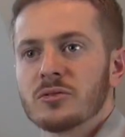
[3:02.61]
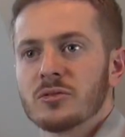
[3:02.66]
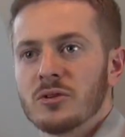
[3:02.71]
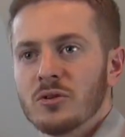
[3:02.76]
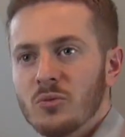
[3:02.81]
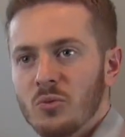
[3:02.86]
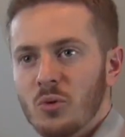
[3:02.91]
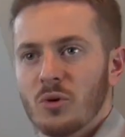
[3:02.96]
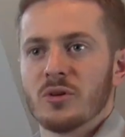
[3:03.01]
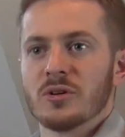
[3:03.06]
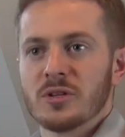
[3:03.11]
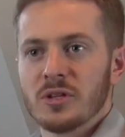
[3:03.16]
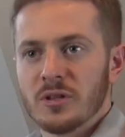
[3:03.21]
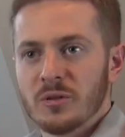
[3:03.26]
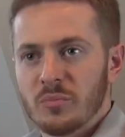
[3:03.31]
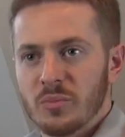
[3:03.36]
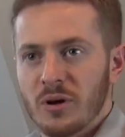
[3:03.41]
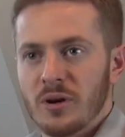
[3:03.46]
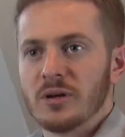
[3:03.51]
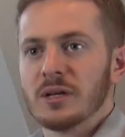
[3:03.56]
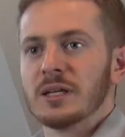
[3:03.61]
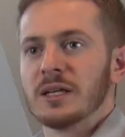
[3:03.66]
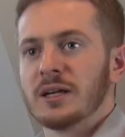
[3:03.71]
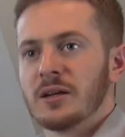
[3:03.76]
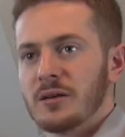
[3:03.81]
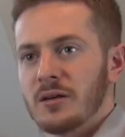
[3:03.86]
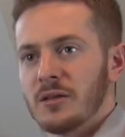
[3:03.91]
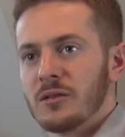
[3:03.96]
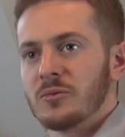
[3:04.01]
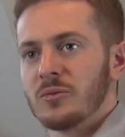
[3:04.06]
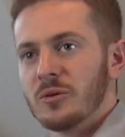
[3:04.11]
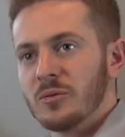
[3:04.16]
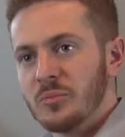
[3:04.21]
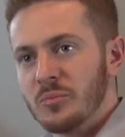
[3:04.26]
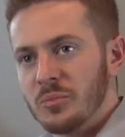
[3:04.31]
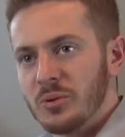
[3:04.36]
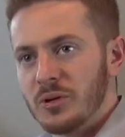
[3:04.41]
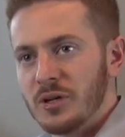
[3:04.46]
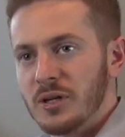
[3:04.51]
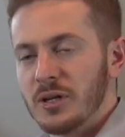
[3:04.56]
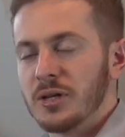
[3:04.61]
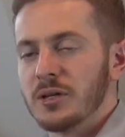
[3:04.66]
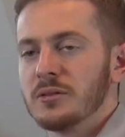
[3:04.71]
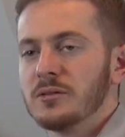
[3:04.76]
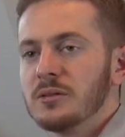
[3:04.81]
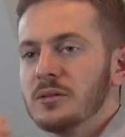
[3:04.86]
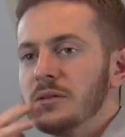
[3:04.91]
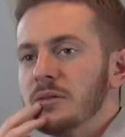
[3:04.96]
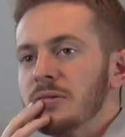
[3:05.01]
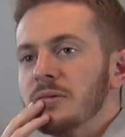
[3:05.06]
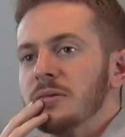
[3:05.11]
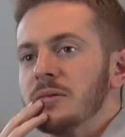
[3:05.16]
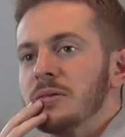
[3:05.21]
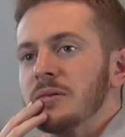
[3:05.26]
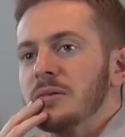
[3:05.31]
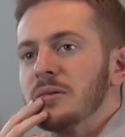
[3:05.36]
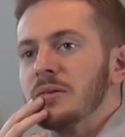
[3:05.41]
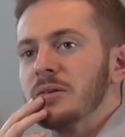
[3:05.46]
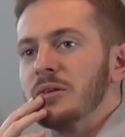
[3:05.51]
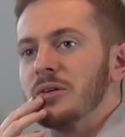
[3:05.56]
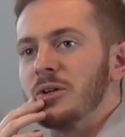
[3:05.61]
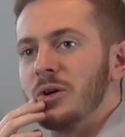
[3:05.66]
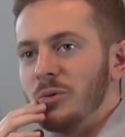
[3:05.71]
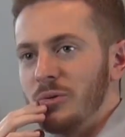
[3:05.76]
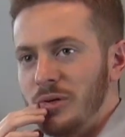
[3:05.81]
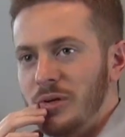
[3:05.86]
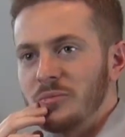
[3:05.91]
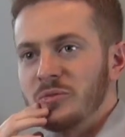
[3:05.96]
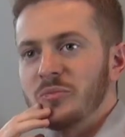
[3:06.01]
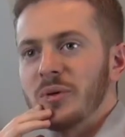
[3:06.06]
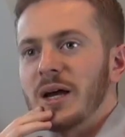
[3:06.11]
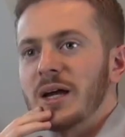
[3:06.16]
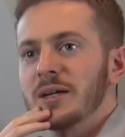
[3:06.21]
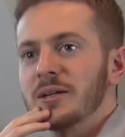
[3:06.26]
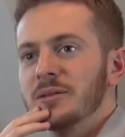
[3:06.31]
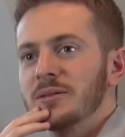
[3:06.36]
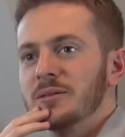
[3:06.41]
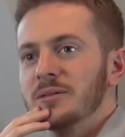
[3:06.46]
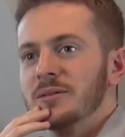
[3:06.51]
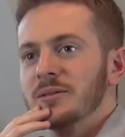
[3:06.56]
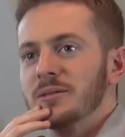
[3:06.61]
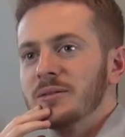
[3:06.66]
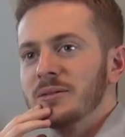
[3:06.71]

So you warranty the part, get another one, put it in, code comes back,